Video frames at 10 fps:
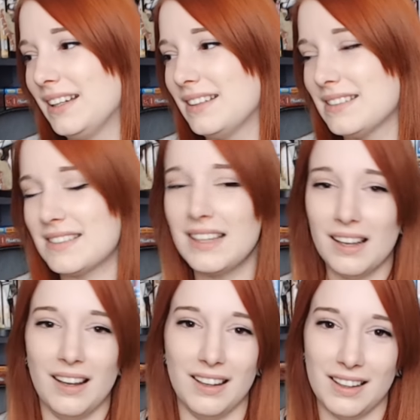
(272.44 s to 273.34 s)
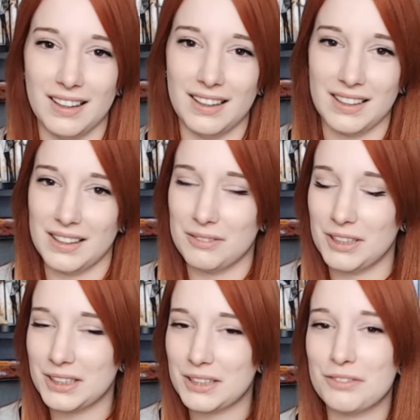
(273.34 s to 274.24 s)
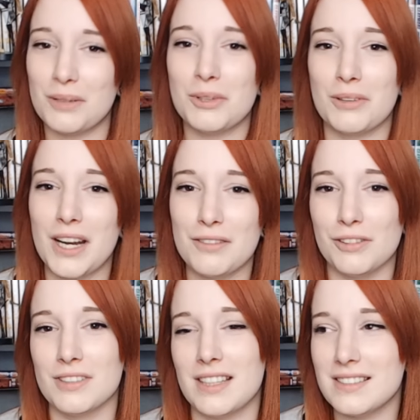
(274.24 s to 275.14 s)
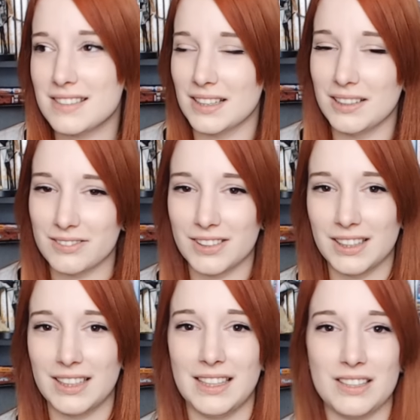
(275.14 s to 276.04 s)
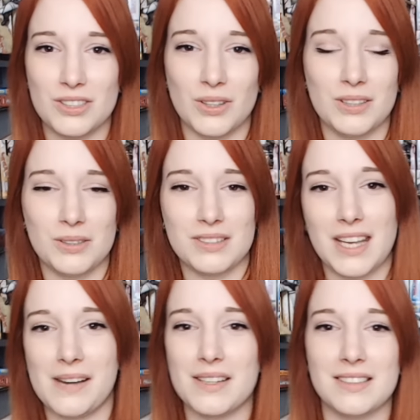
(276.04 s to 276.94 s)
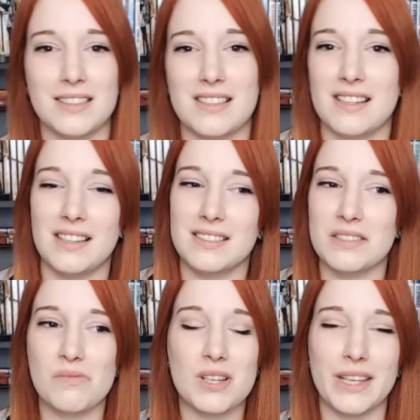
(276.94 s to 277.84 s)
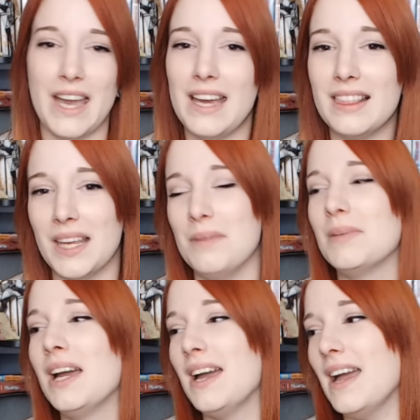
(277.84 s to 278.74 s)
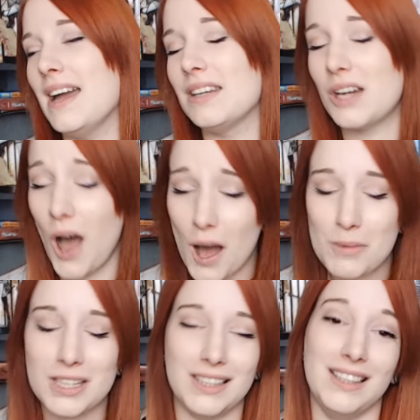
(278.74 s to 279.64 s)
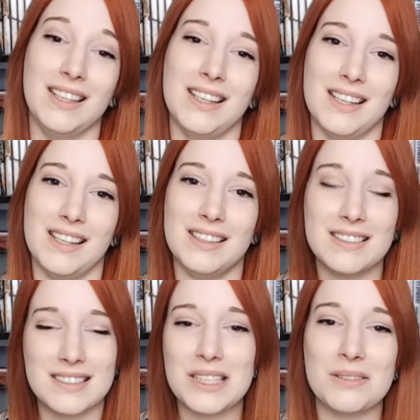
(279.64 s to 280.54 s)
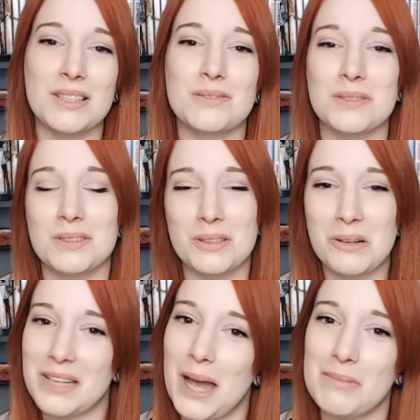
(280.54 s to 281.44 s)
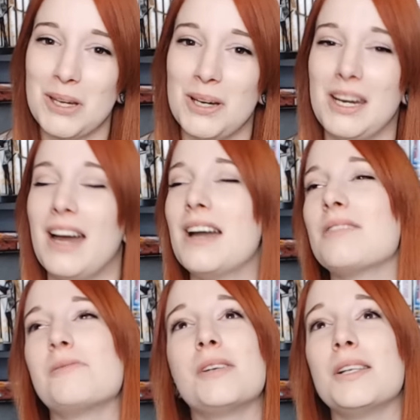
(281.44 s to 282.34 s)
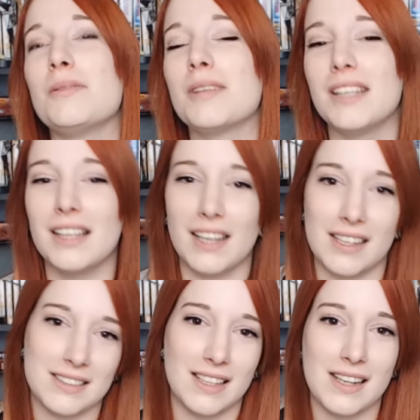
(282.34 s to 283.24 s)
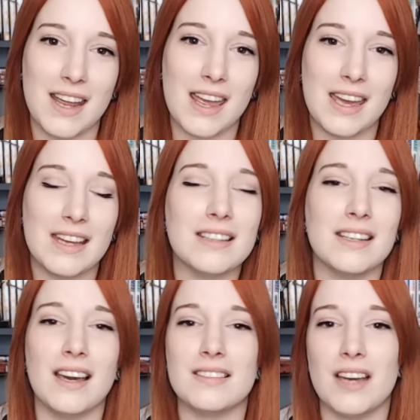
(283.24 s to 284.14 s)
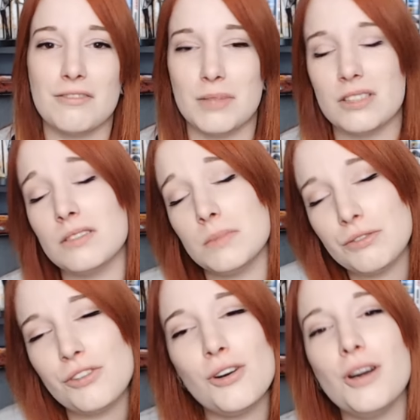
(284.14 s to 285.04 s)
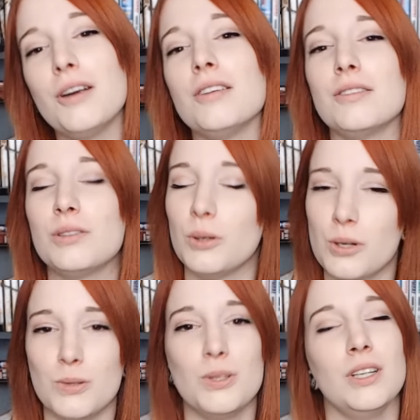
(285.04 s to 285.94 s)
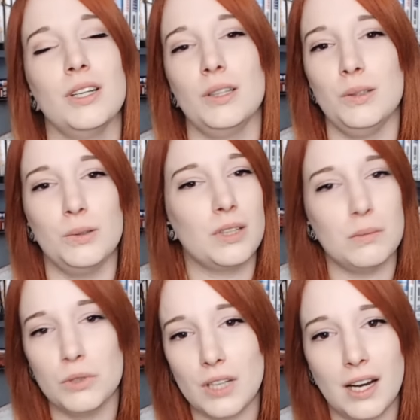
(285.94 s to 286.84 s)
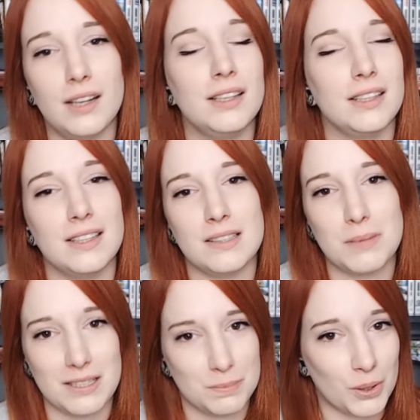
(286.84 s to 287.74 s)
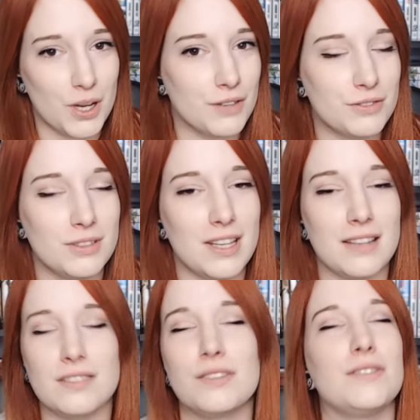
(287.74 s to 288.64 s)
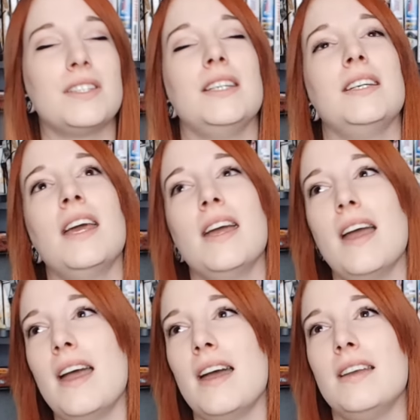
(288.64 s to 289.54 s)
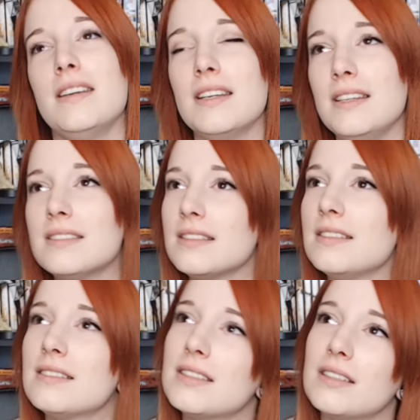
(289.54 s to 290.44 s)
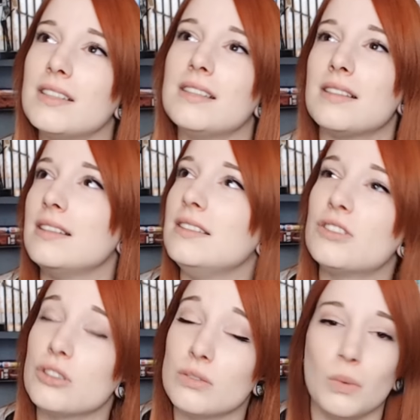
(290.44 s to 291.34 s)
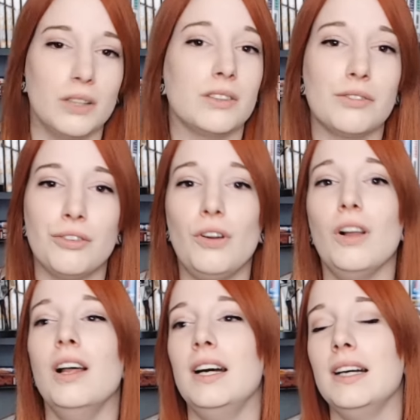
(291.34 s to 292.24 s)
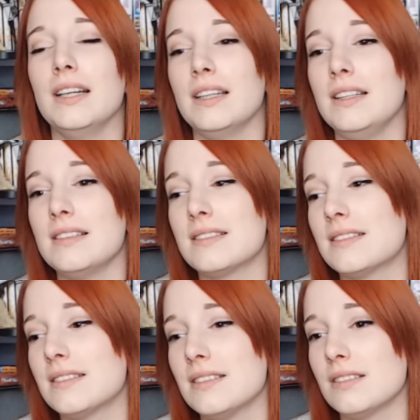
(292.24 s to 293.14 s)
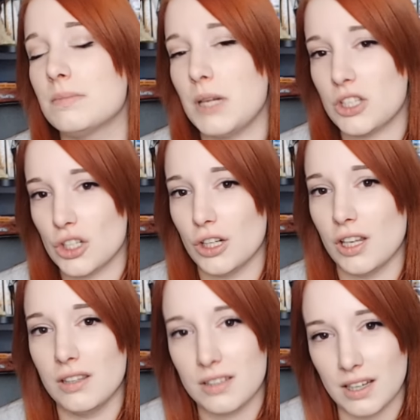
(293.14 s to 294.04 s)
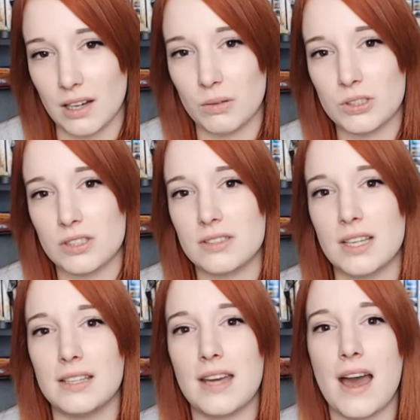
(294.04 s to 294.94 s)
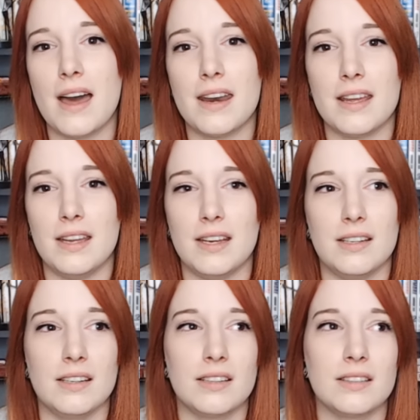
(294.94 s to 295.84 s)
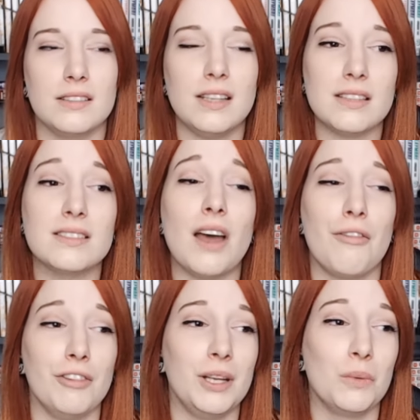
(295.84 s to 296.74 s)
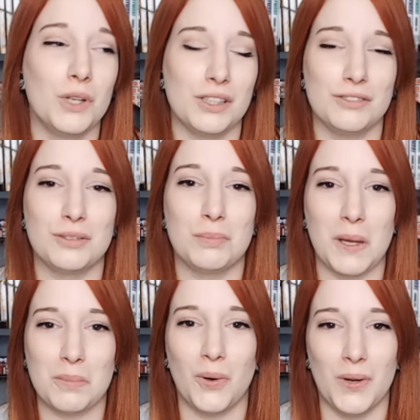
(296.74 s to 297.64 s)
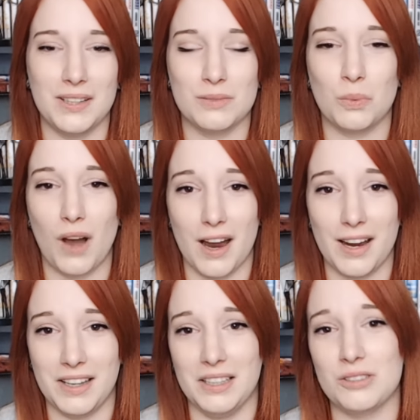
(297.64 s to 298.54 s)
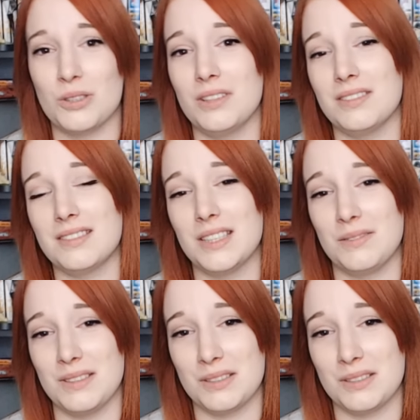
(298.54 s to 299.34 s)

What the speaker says: still, when they're from the rivals, I still really enjoy those characters and I didn't really hate them. And the comedy in this series was so damn good. I really, really liked it. And as I have mentioned before, Toru Yukimura is best boy of 2015. And he is in this series and he's just wonderful. He's special, I will just say that. And That's definitely one of the big points why I enjoyed the series the